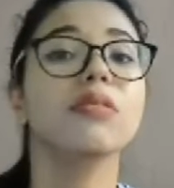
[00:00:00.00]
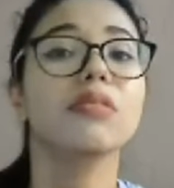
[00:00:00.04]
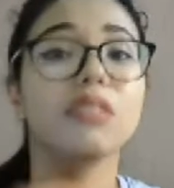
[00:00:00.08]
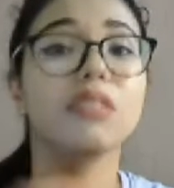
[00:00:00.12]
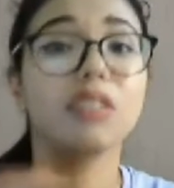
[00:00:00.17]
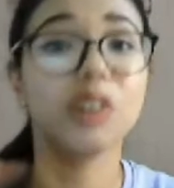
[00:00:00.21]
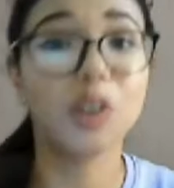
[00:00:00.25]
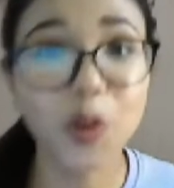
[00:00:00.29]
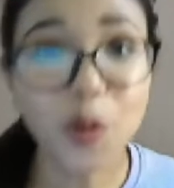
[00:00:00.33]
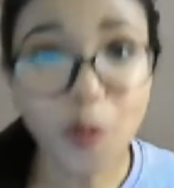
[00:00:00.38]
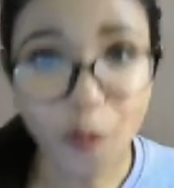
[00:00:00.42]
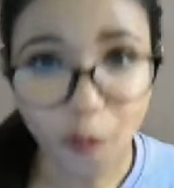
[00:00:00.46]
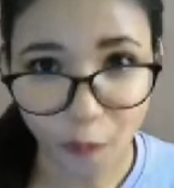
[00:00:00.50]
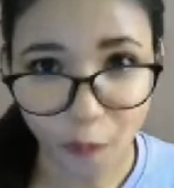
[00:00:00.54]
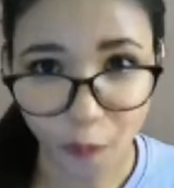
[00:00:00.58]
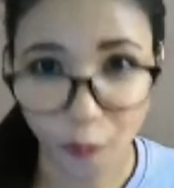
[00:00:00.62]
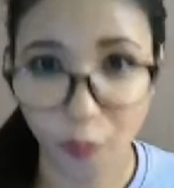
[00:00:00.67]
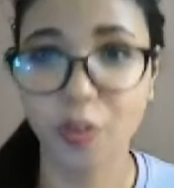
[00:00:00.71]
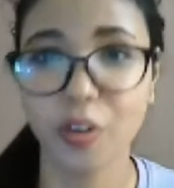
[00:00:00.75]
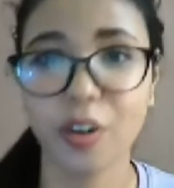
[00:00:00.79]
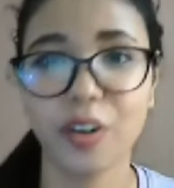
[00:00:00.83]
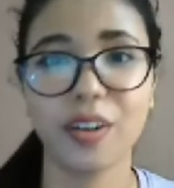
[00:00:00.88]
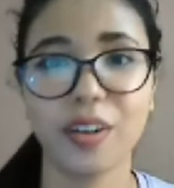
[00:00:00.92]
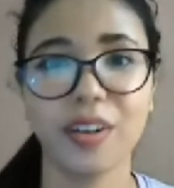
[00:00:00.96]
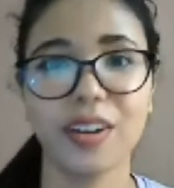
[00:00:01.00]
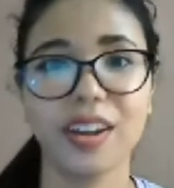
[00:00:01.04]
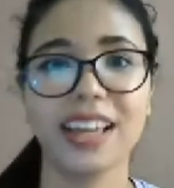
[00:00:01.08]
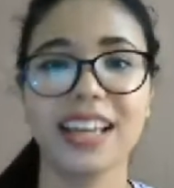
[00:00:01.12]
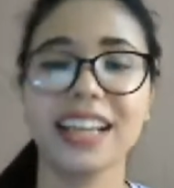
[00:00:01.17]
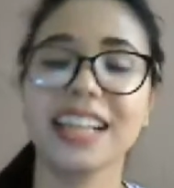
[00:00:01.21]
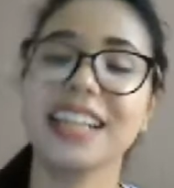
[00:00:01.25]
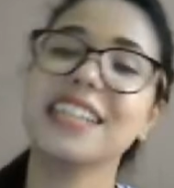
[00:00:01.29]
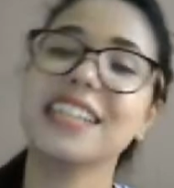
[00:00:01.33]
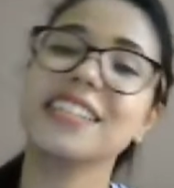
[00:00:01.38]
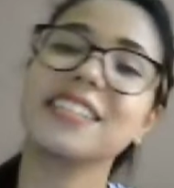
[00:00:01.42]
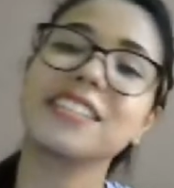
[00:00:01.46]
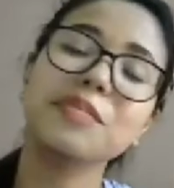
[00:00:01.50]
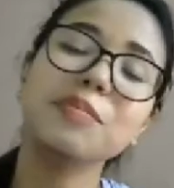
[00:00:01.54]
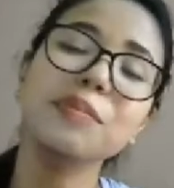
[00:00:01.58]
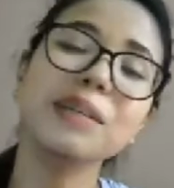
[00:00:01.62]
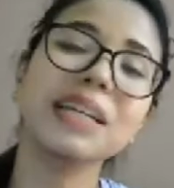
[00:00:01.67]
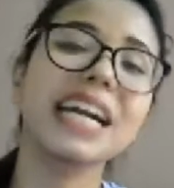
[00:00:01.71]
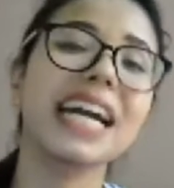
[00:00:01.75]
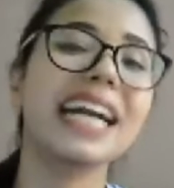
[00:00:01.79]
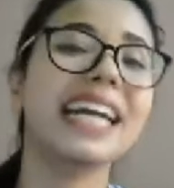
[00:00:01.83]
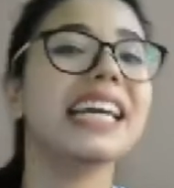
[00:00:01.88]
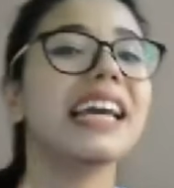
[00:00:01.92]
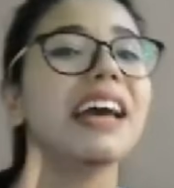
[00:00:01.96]
No. Customer
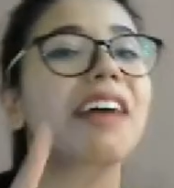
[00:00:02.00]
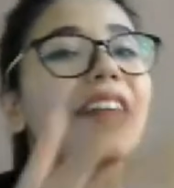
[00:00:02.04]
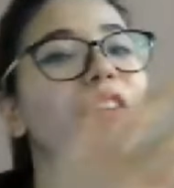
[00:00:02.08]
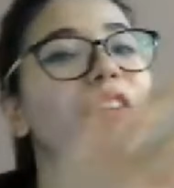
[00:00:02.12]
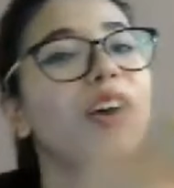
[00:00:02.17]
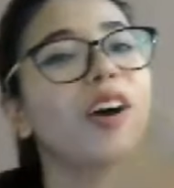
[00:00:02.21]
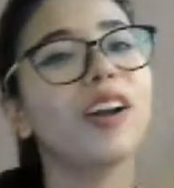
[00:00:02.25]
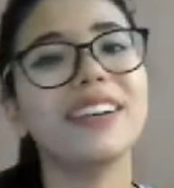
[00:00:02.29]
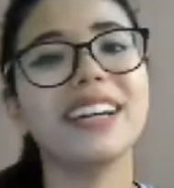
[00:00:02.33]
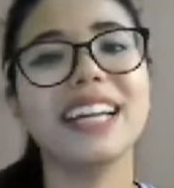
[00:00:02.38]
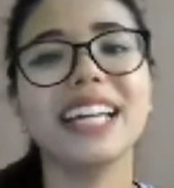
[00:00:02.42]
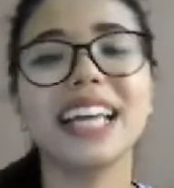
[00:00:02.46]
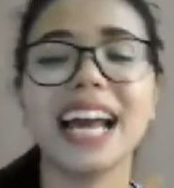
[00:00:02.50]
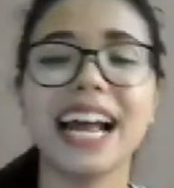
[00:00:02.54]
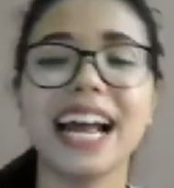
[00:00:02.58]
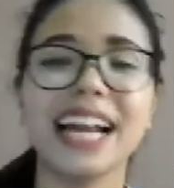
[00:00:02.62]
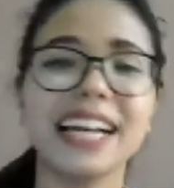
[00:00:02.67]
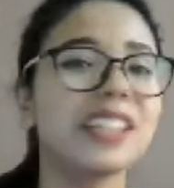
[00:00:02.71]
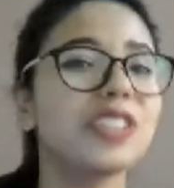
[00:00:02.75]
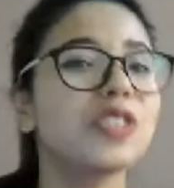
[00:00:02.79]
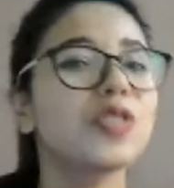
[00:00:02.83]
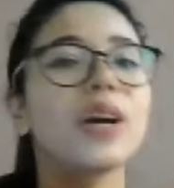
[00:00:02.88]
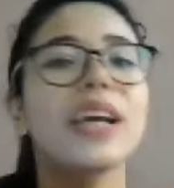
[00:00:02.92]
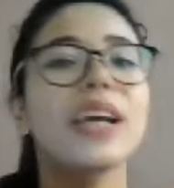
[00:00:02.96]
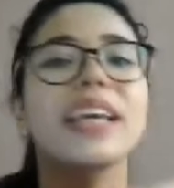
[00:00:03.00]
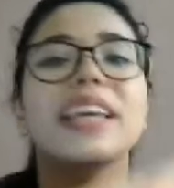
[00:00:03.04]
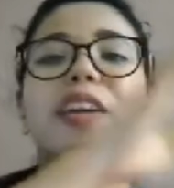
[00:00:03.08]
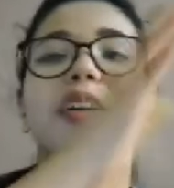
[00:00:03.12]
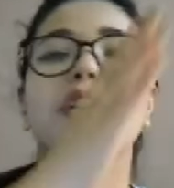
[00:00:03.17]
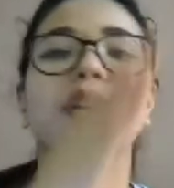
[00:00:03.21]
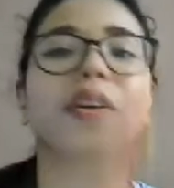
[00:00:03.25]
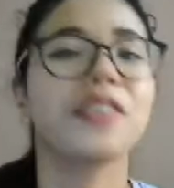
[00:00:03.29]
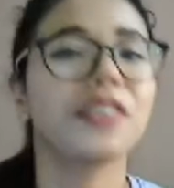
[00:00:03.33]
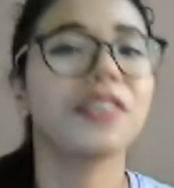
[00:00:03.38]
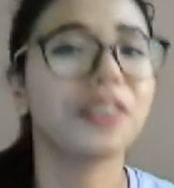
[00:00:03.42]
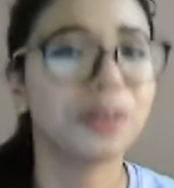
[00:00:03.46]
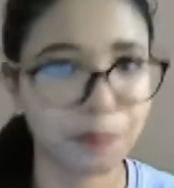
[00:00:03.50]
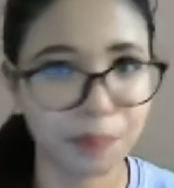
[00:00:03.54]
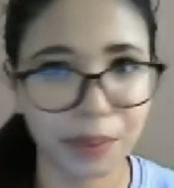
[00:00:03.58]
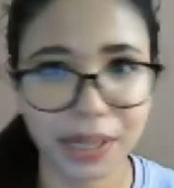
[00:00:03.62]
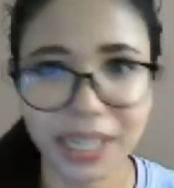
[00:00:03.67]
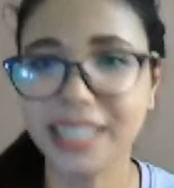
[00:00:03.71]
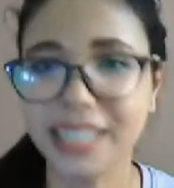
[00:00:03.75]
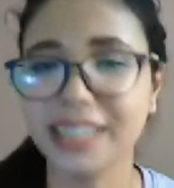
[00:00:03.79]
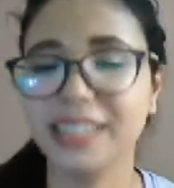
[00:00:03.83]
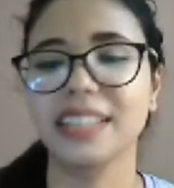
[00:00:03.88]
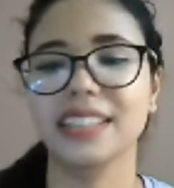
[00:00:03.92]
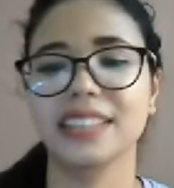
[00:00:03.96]
ID I have already added, so I cannot
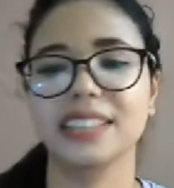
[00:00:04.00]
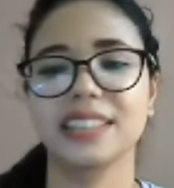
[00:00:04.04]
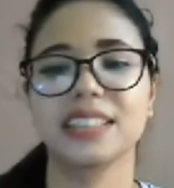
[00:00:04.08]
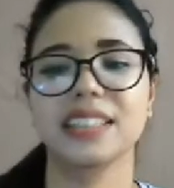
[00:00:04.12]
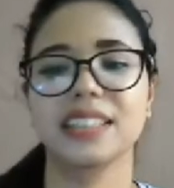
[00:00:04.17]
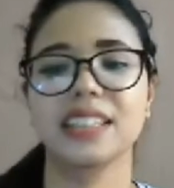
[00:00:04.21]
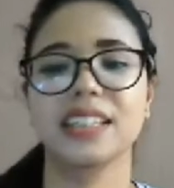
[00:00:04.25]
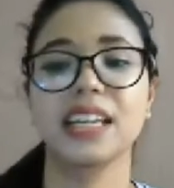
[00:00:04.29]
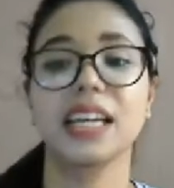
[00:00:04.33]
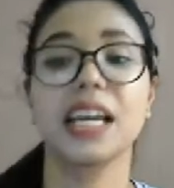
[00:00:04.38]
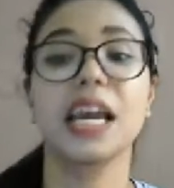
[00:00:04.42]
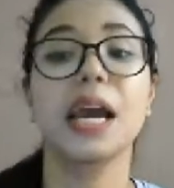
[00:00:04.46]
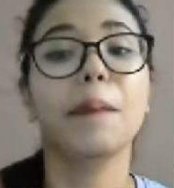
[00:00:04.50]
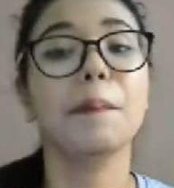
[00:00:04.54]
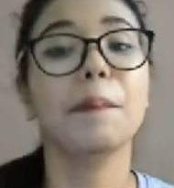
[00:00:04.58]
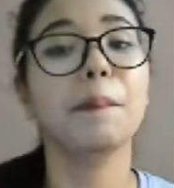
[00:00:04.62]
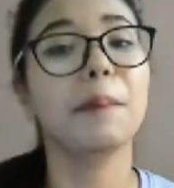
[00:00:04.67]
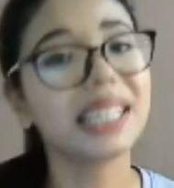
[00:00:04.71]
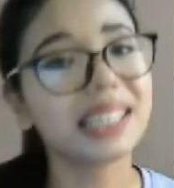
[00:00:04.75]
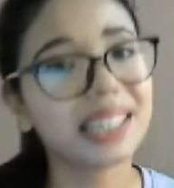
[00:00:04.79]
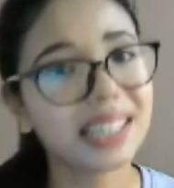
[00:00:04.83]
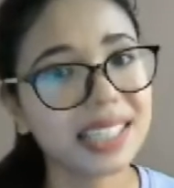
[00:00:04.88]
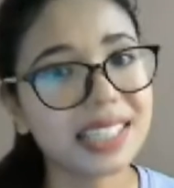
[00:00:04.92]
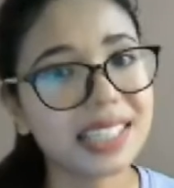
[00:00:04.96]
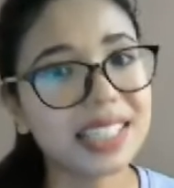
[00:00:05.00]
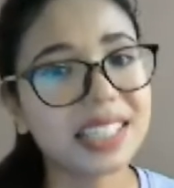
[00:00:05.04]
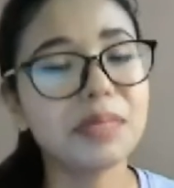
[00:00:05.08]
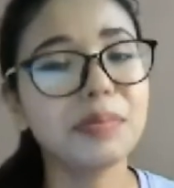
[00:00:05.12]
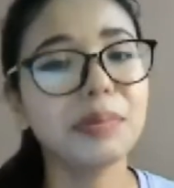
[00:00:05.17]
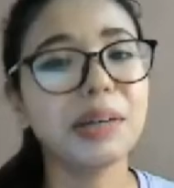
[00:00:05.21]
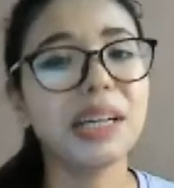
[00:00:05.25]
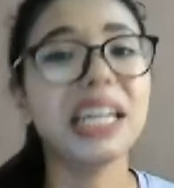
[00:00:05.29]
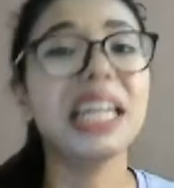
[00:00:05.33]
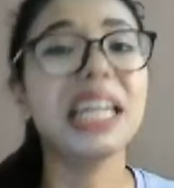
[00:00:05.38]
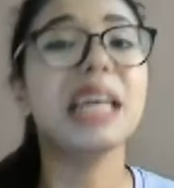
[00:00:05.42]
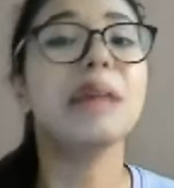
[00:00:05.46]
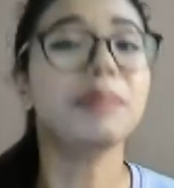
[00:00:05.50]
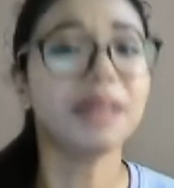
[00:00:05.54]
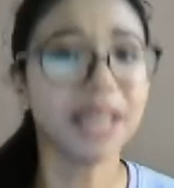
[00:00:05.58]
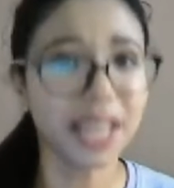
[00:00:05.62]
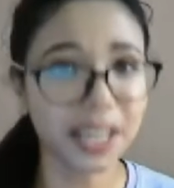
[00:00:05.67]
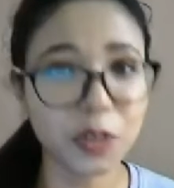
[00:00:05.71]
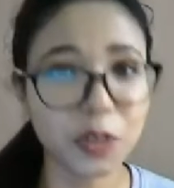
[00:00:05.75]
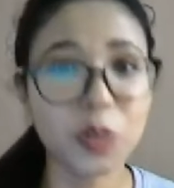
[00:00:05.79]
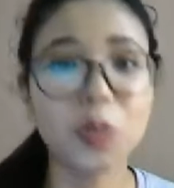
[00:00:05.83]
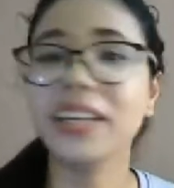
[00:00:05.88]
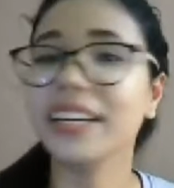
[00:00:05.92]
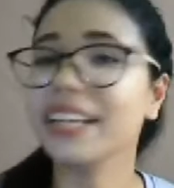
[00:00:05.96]
repeat this. But customer name
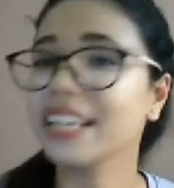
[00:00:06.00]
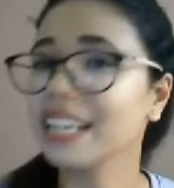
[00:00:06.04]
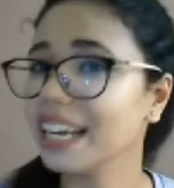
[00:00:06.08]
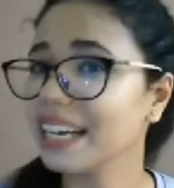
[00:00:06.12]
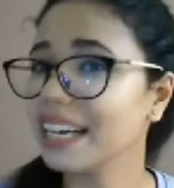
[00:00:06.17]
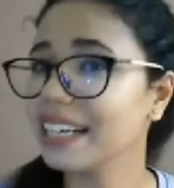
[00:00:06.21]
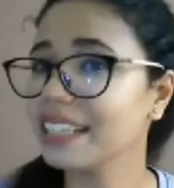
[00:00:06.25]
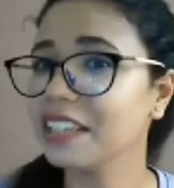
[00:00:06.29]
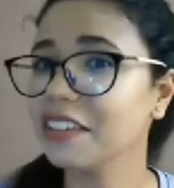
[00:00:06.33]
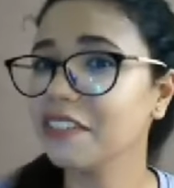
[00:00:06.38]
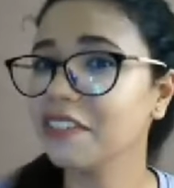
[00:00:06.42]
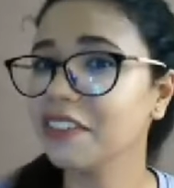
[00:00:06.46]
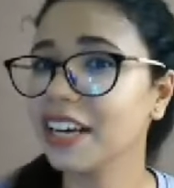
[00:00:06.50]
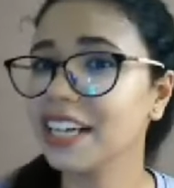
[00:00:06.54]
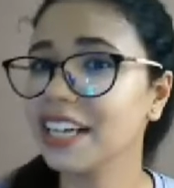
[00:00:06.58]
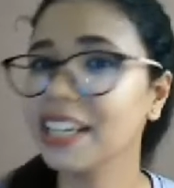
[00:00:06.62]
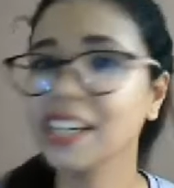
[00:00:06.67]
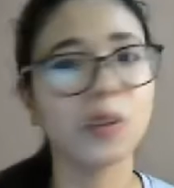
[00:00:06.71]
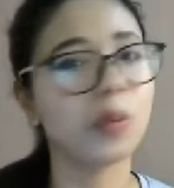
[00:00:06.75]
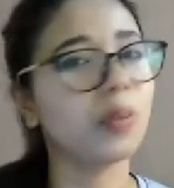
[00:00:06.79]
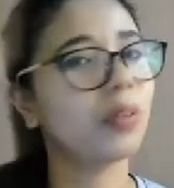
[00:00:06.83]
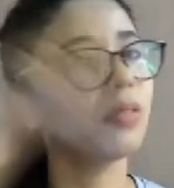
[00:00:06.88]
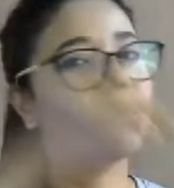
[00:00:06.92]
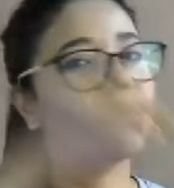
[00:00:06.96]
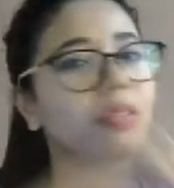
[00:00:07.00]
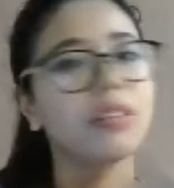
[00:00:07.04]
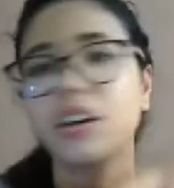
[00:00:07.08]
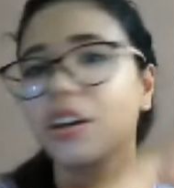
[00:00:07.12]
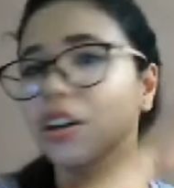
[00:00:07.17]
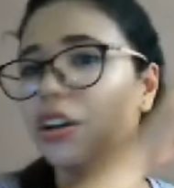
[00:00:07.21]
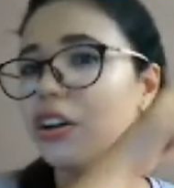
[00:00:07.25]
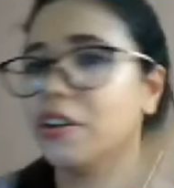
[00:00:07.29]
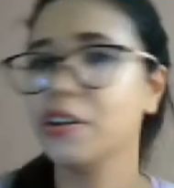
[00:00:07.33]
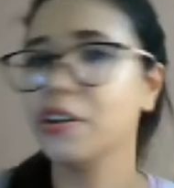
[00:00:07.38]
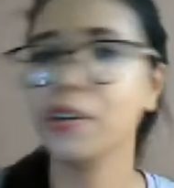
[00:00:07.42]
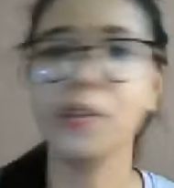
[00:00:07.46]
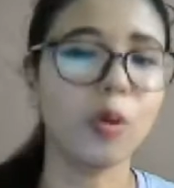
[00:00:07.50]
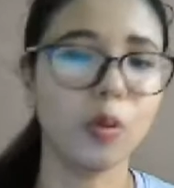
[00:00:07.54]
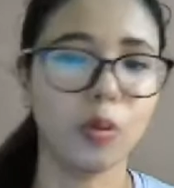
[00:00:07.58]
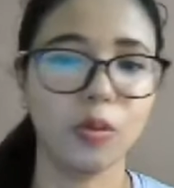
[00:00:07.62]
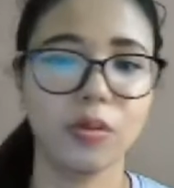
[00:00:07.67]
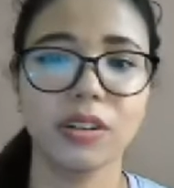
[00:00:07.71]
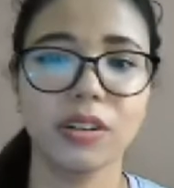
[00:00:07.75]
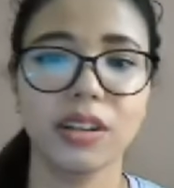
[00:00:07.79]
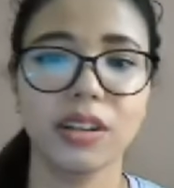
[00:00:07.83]
can uniquely identify the row. No.